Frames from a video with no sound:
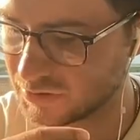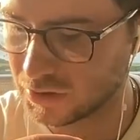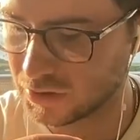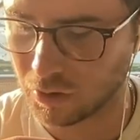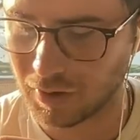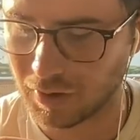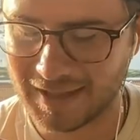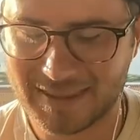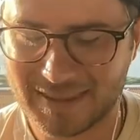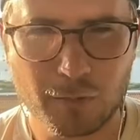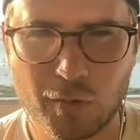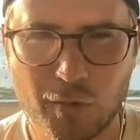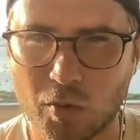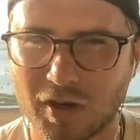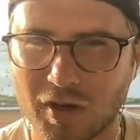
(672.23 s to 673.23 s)
So I
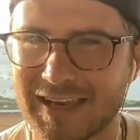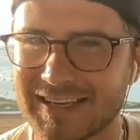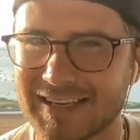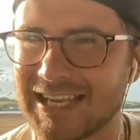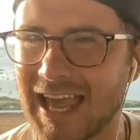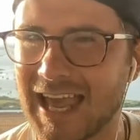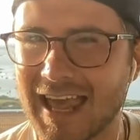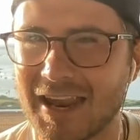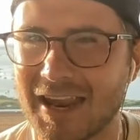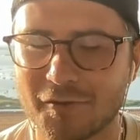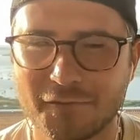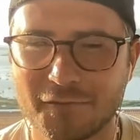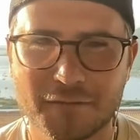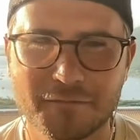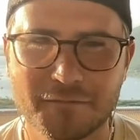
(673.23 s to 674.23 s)
think we were like 10
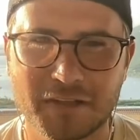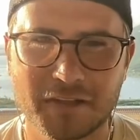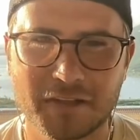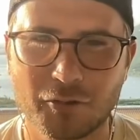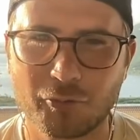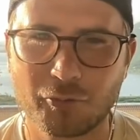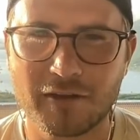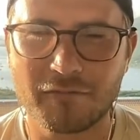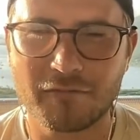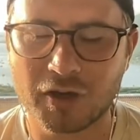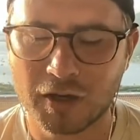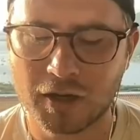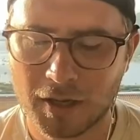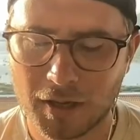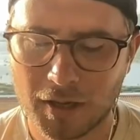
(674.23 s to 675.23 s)
or 15 or
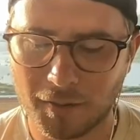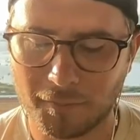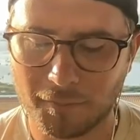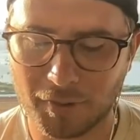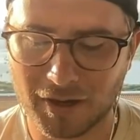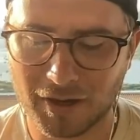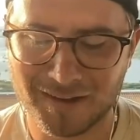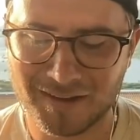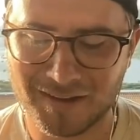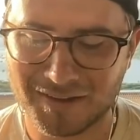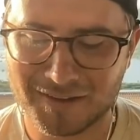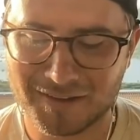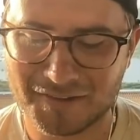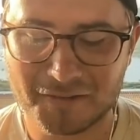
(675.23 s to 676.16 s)
whatever, but